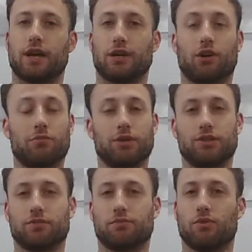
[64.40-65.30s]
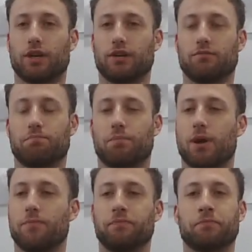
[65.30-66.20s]
and harmony is important,
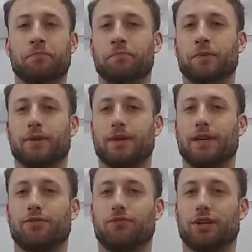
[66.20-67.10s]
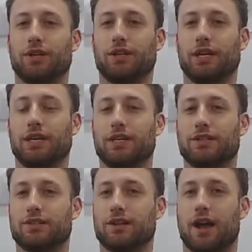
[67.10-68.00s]
but it really
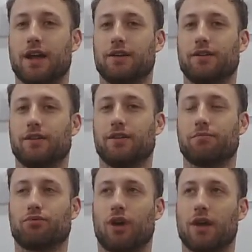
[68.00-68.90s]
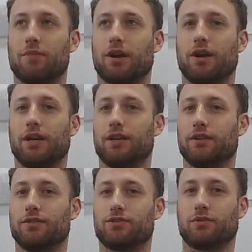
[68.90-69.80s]
is not the primary
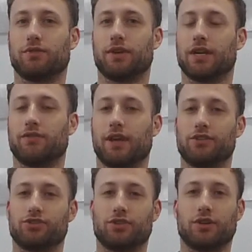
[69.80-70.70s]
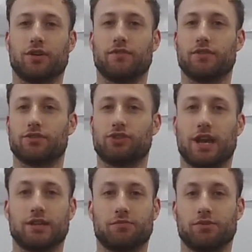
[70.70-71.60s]
sort of innovation of this
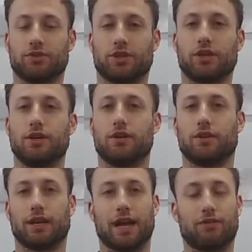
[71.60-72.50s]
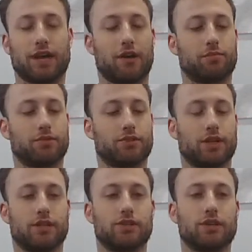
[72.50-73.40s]
jazz music, like Hal Galper
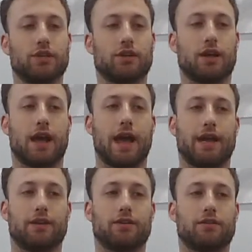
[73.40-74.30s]
says, and